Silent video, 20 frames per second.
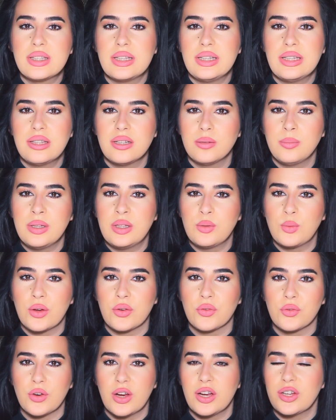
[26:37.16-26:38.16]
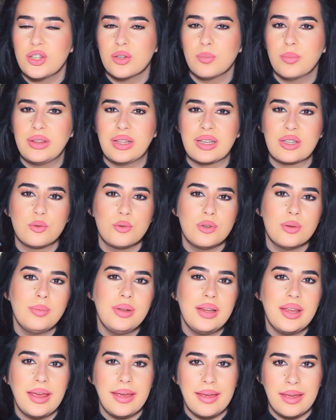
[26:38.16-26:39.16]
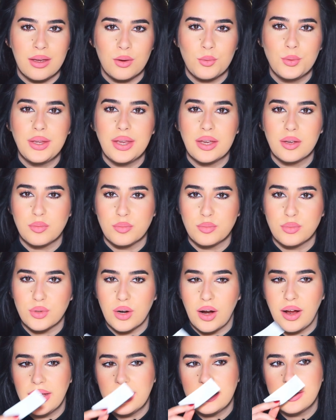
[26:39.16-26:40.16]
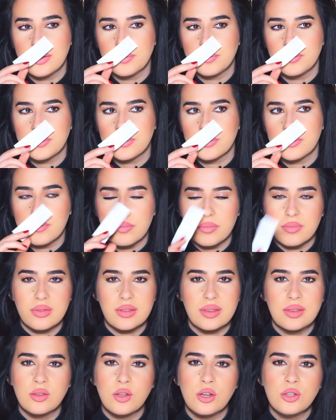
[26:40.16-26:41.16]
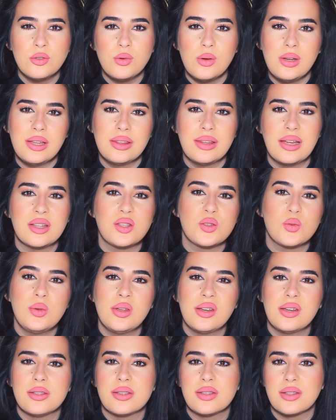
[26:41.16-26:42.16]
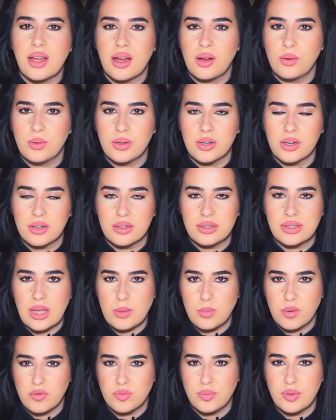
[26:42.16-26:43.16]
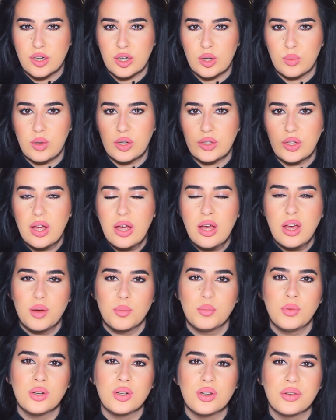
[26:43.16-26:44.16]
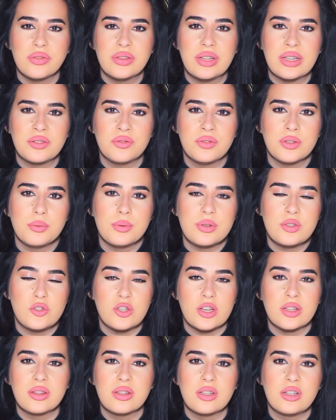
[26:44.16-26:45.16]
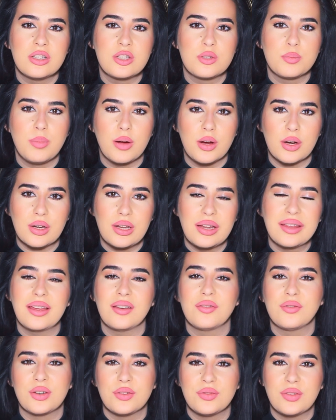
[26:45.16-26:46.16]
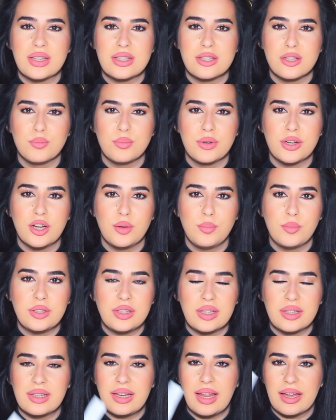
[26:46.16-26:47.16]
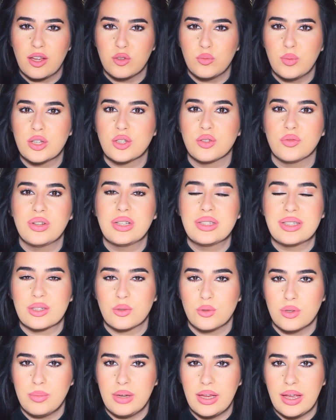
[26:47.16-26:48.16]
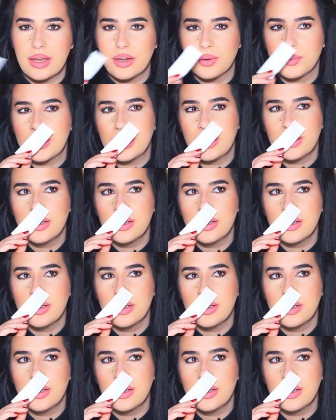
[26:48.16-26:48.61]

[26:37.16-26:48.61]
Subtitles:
a little bit refreshing, but extremely airy and bright. Not really that sweet and sour type of bergamot, more of that very gentle, sparkling, effervescent bergamot that, like I've mentioned, feels extremely airy,